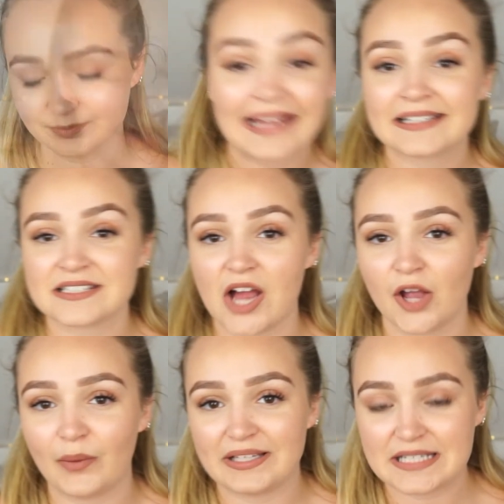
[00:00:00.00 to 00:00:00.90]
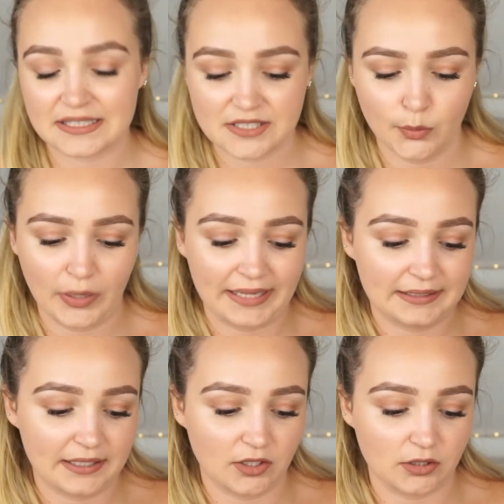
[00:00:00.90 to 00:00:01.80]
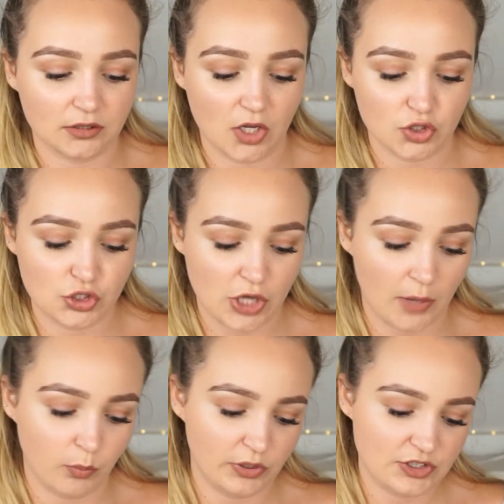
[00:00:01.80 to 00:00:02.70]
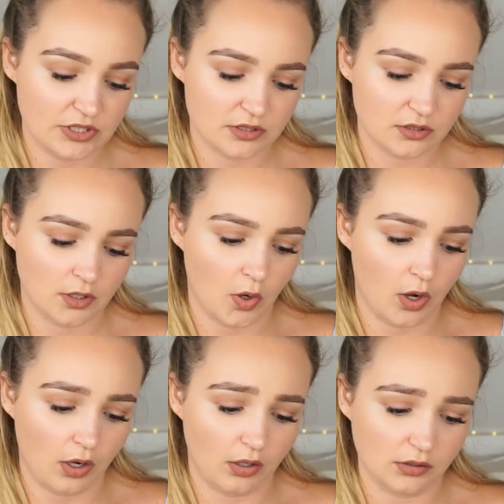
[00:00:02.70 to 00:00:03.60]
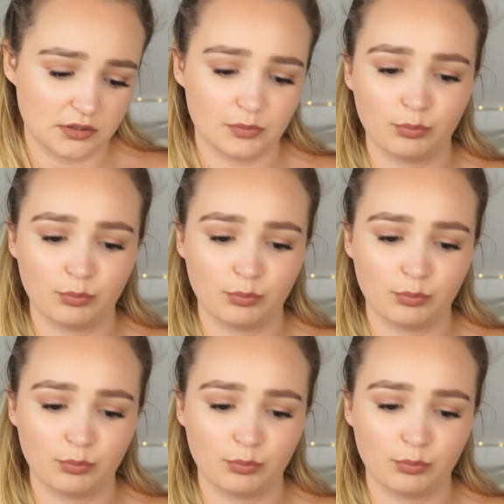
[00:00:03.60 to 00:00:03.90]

Next, I went into a little shop which is called